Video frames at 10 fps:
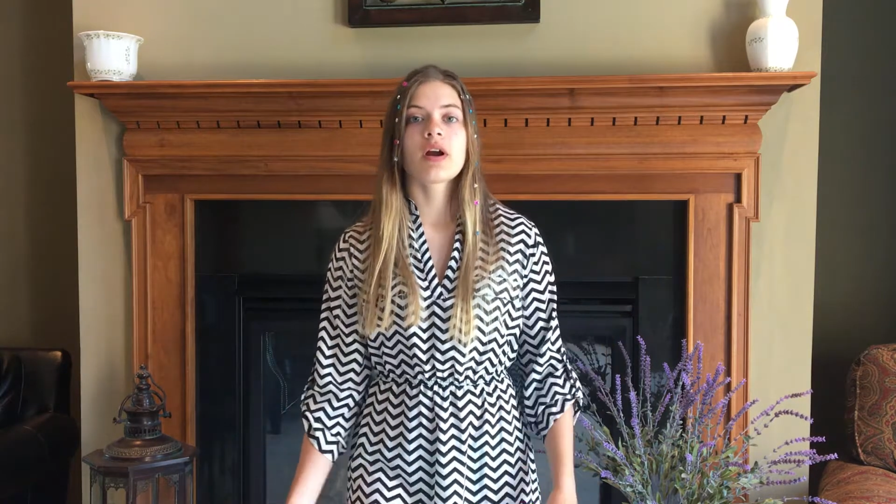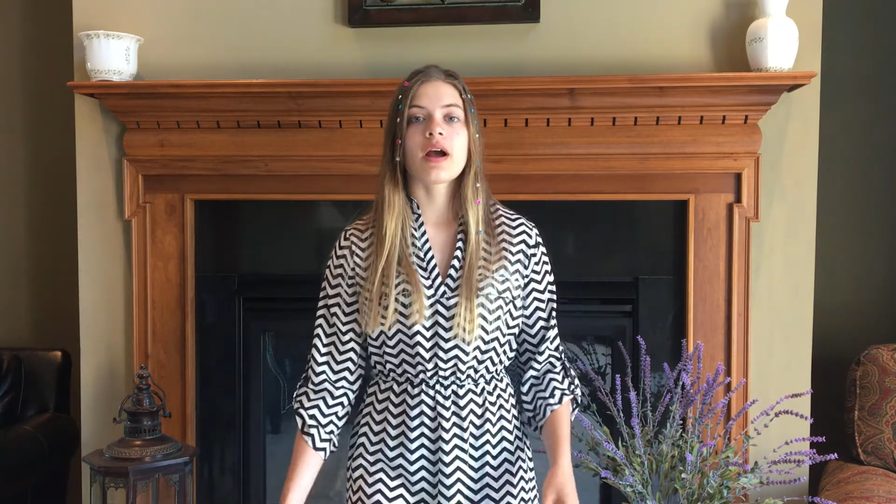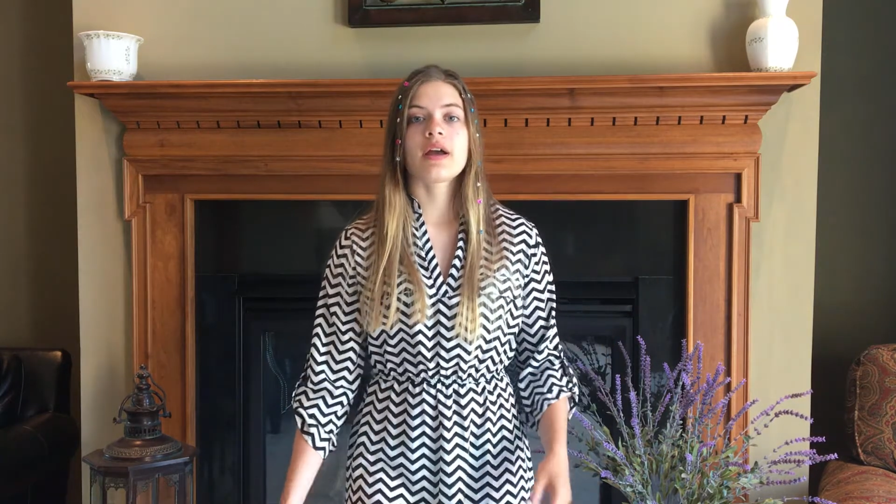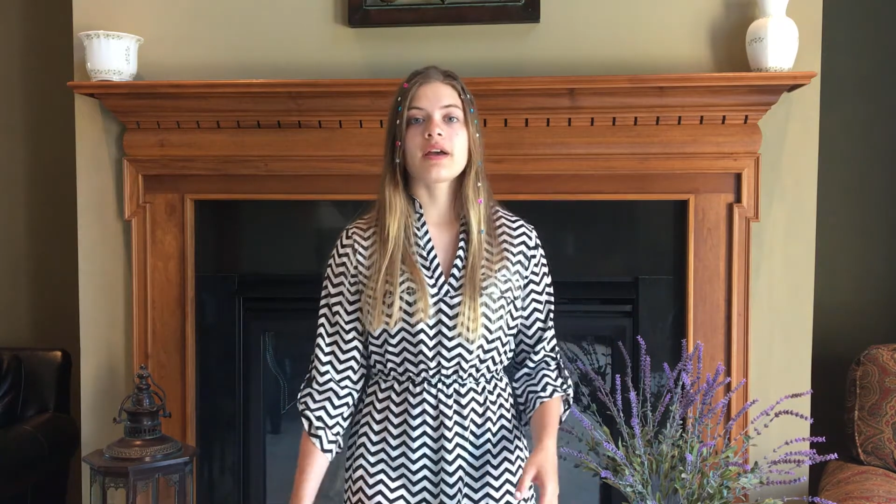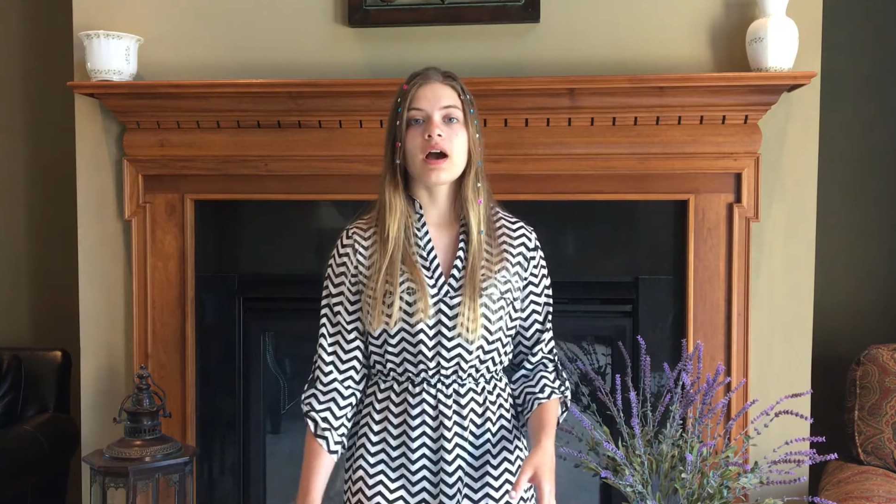
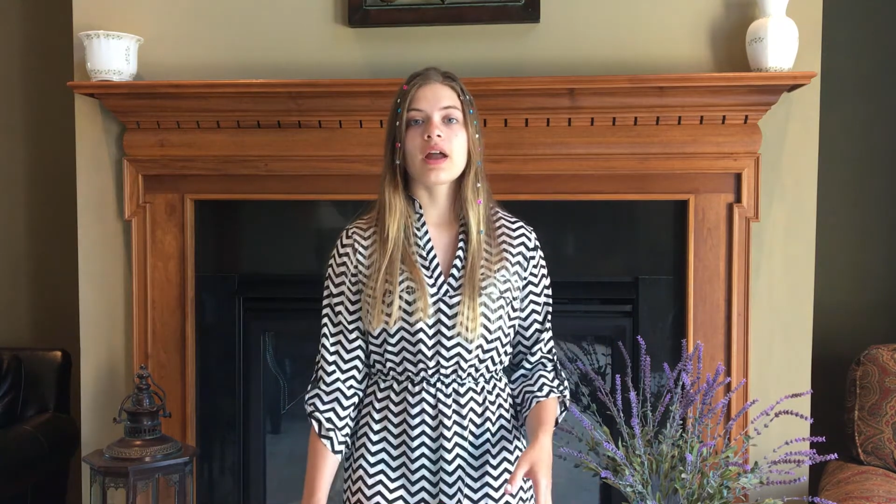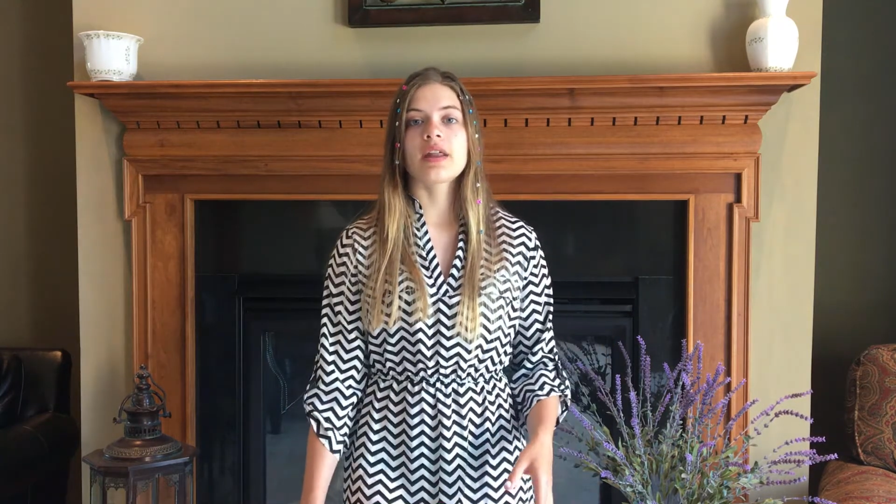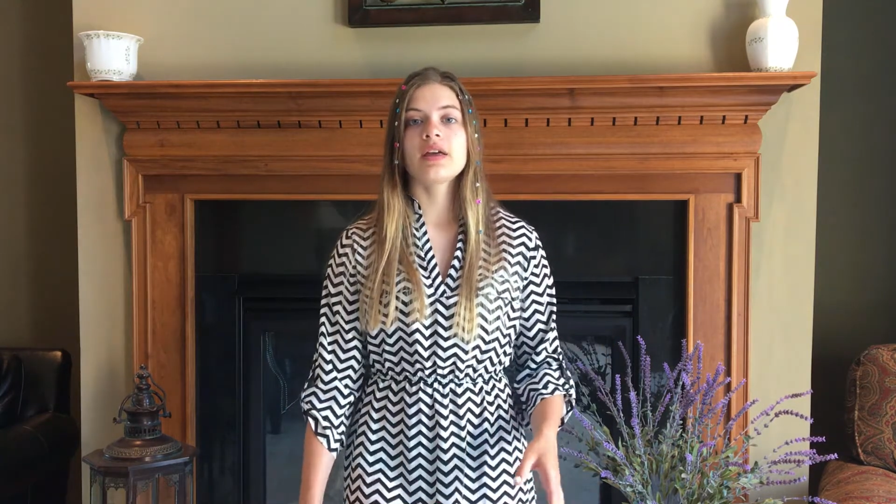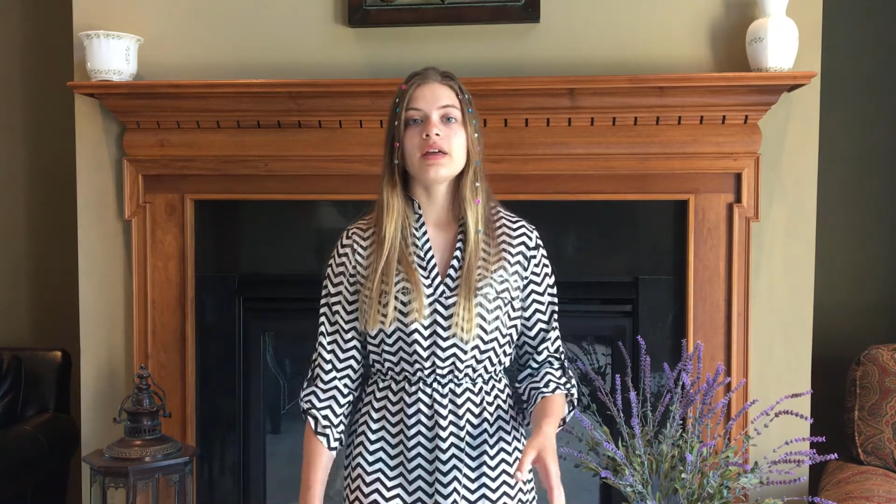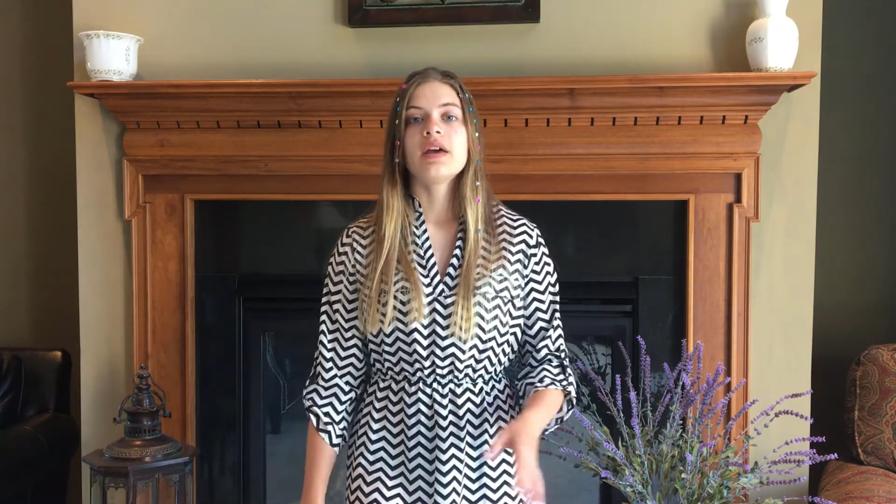I got
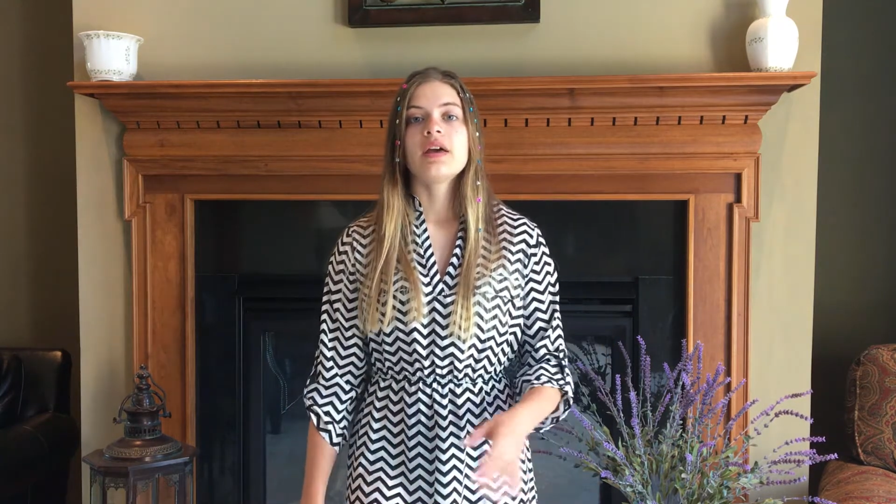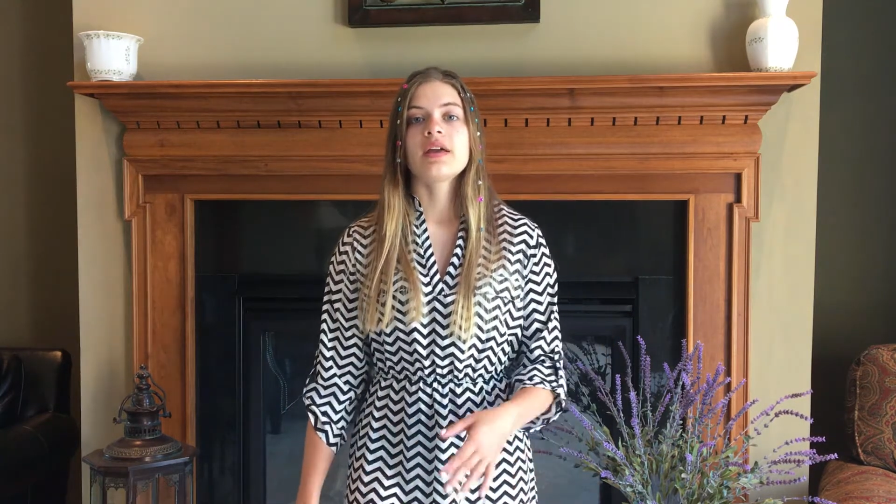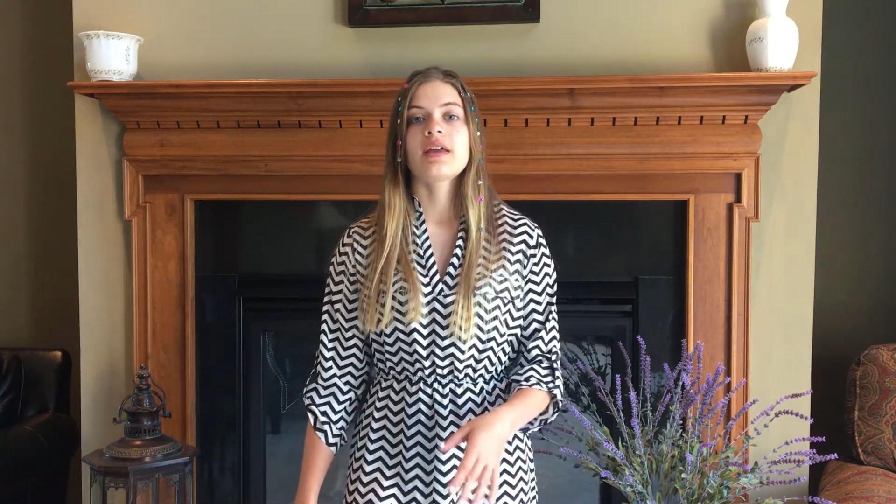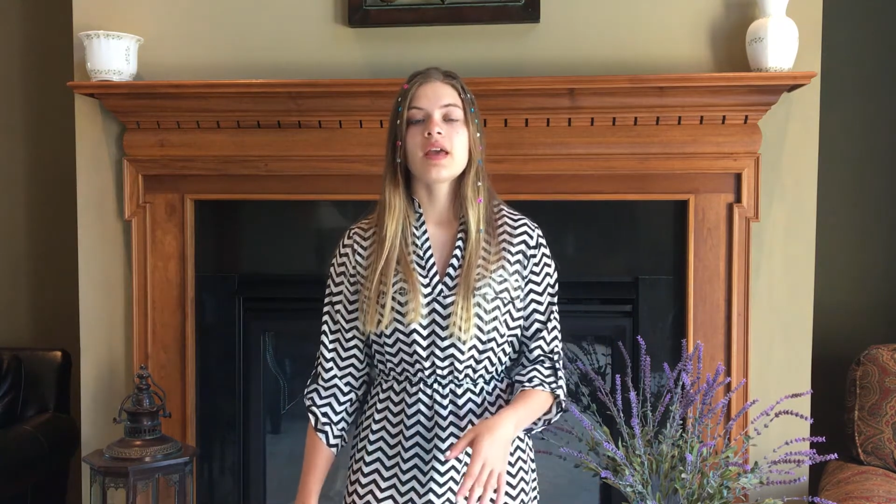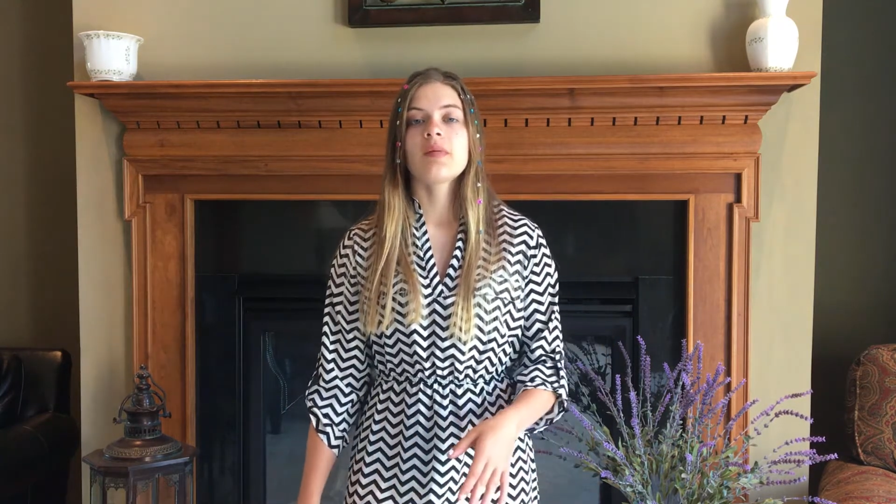it. It
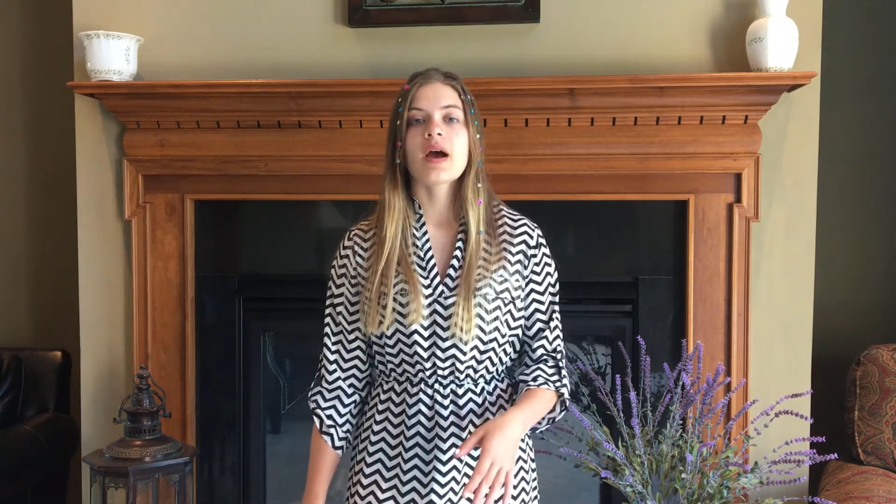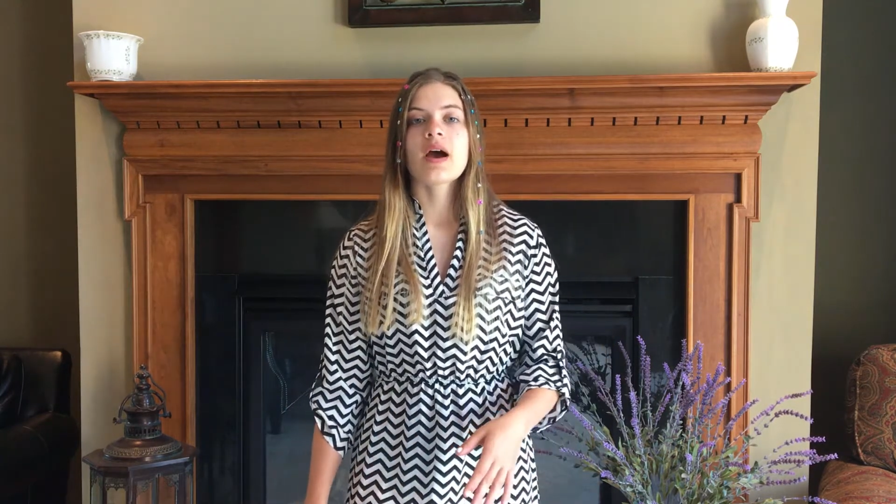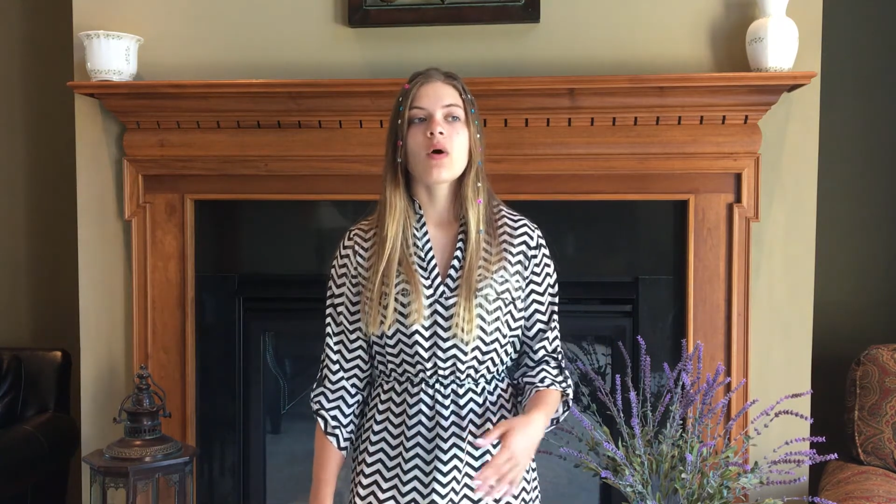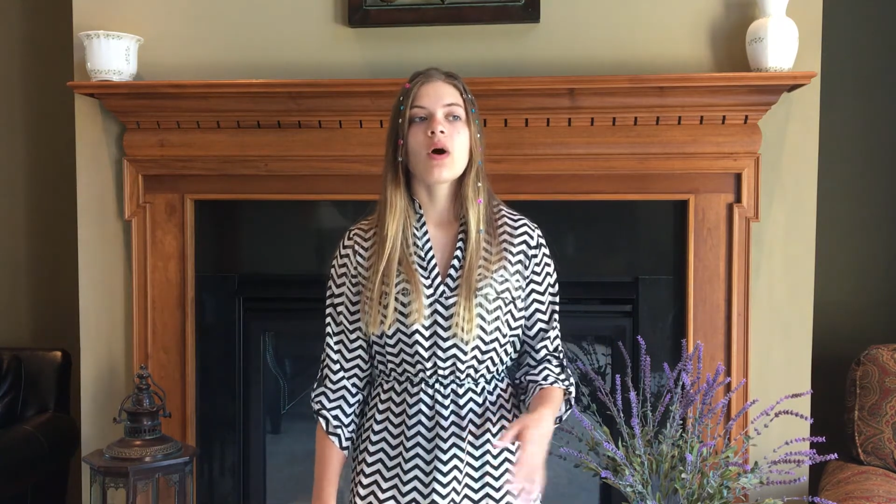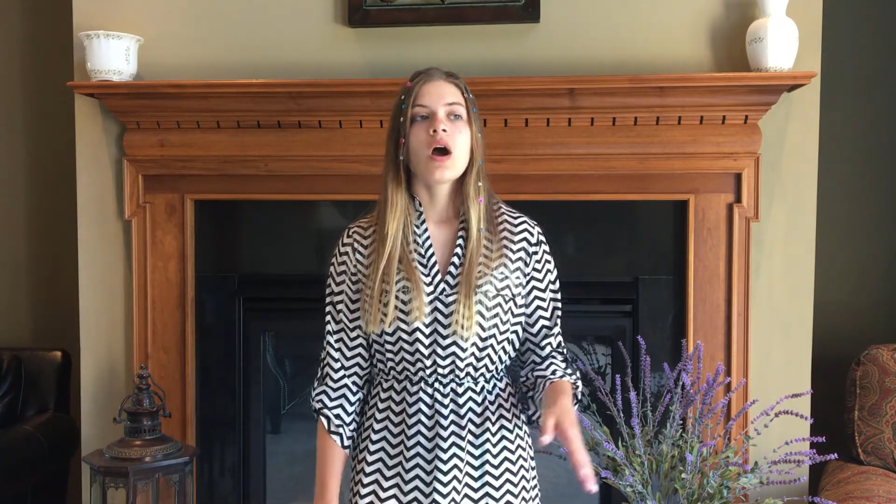came out.